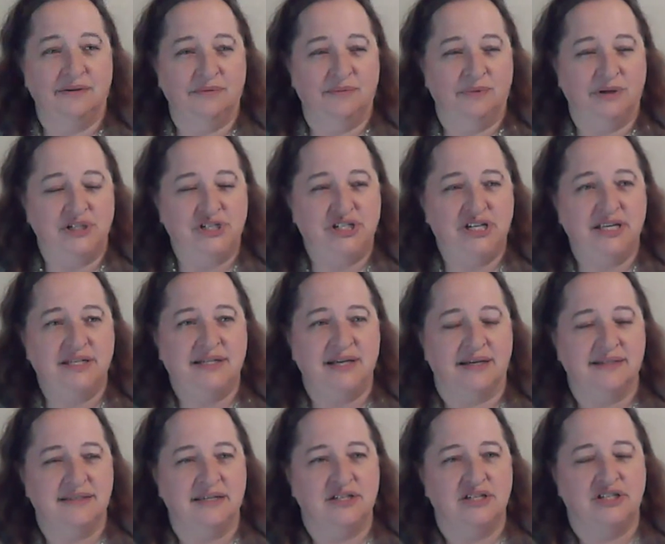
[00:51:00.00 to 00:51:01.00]
when she
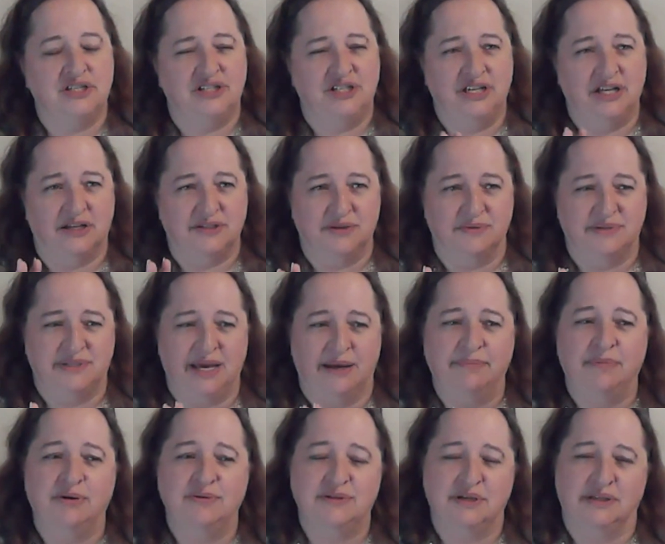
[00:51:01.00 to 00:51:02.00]
does it, she also
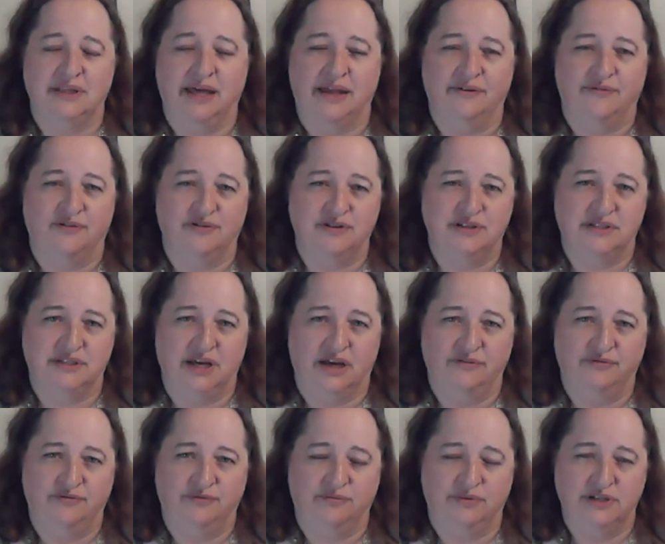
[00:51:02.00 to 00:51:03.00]
demos a lot of her
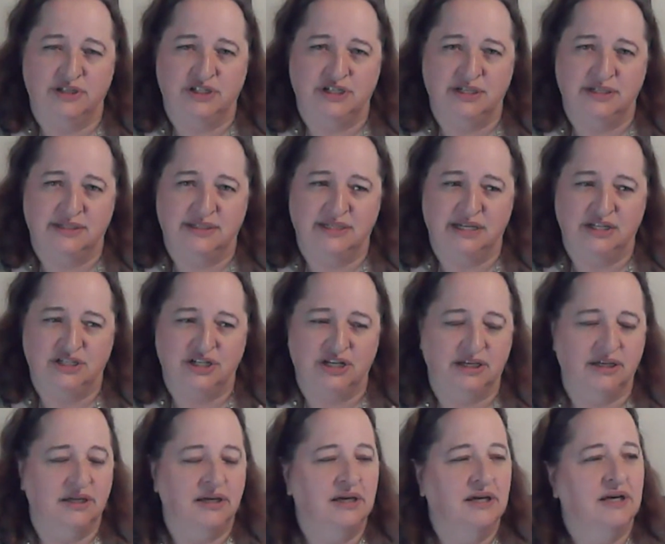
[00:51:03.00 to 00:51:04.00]
stuff when she's
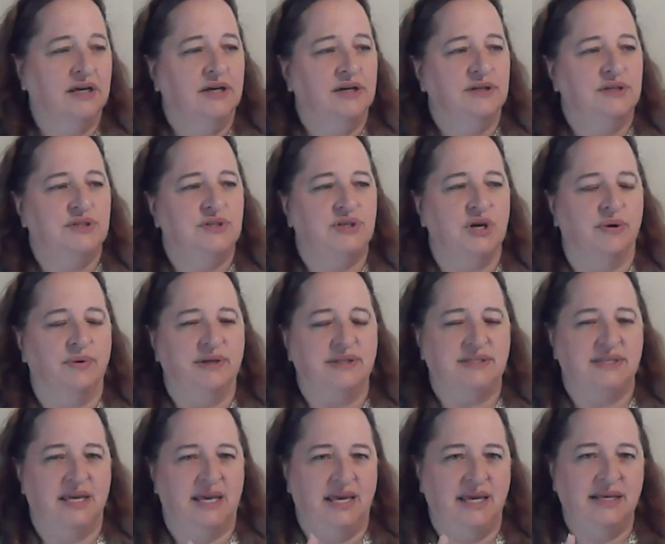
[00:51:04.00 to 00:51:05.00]
teaching. So
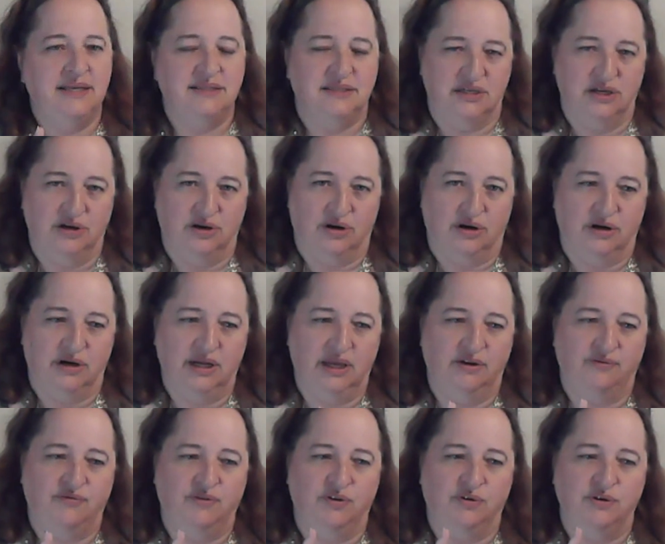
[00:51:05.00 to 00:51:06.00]
it's easier
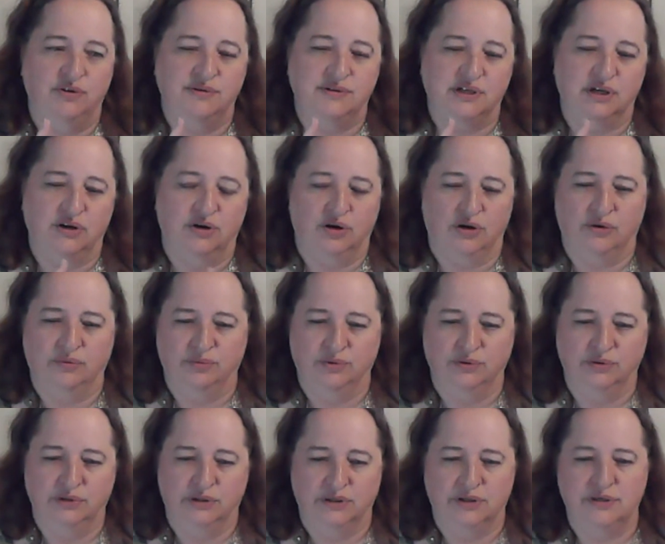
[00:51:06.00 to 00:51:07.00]
if you're using her
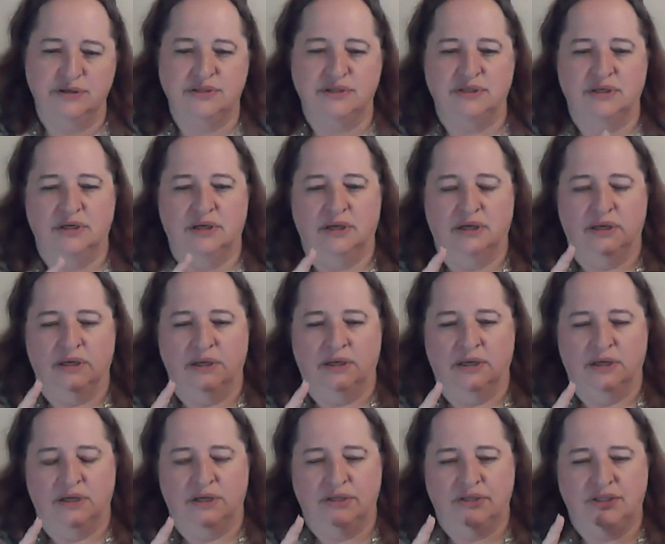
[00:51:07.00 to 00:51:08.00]
rulers
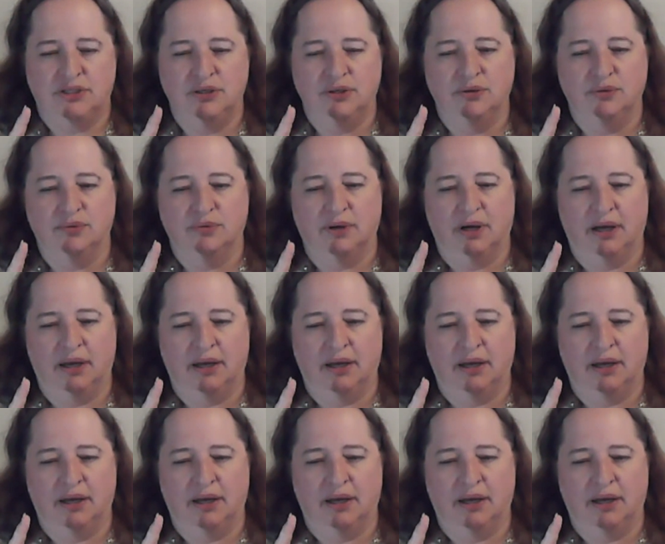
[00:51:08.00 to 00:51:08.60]
to,